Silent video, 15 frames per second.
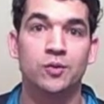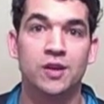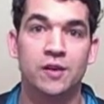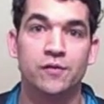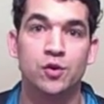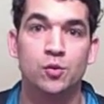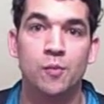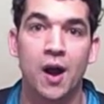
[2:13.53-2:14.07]

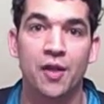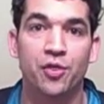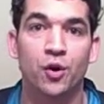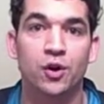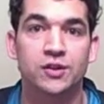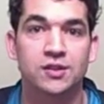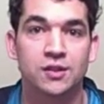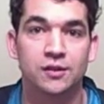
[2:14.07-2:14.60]
Give you my
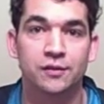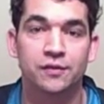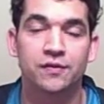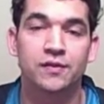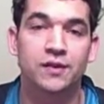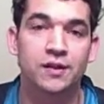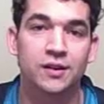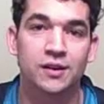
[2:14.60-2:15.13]
thoughts of
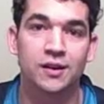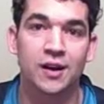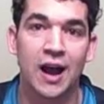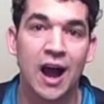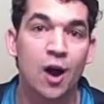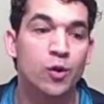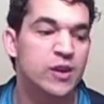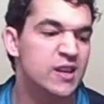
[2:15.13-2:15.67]

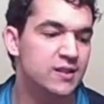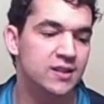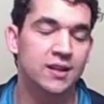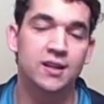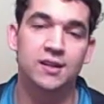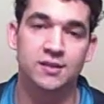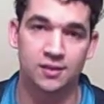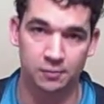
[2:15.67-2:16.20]
how easy
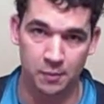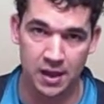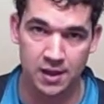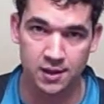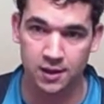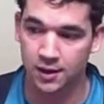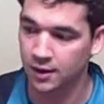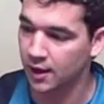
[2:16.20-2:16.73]
it is to
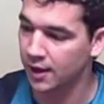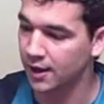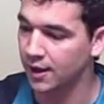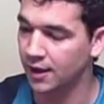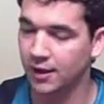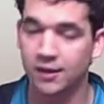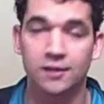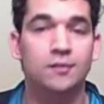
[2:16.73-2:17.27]
make it
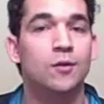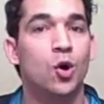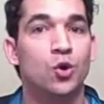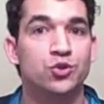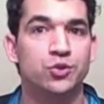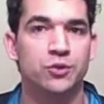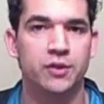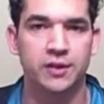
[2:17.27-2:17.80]
and
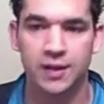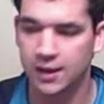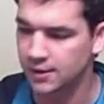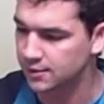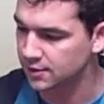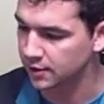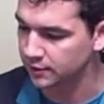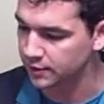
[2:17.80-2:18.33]
also the
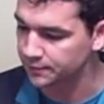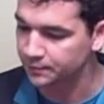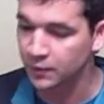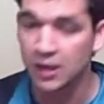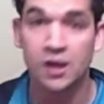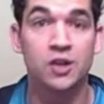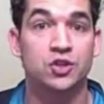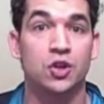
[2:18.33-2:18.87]
taste of it.
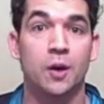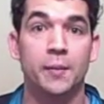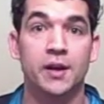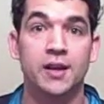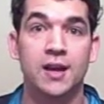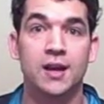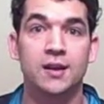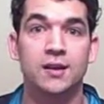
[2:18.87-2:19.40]
So I'm
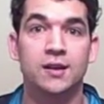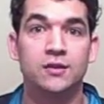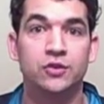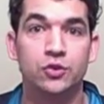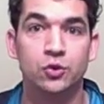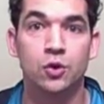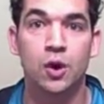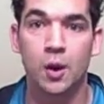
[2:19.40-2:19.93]
going to get
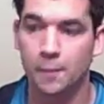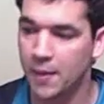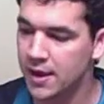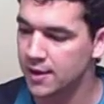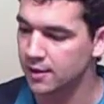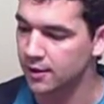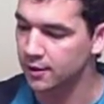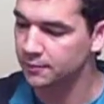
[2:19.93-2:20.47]
into
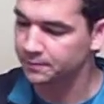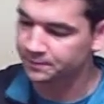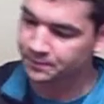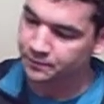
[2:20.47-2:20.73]
making it.